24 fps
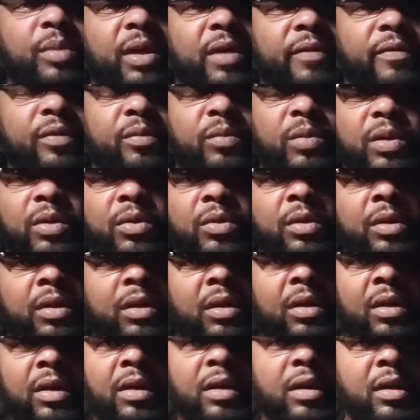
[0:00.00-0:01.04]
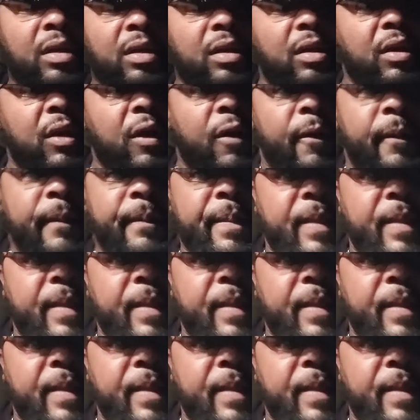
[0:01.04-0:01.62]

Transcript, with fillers: man, for real. You know,